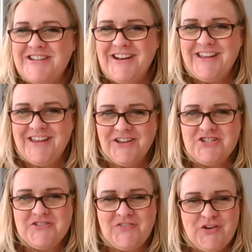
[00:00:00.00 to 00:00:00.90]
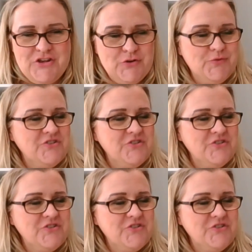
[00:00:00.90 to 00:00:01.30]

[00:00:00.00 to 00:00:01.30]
on a kick. She's very cute.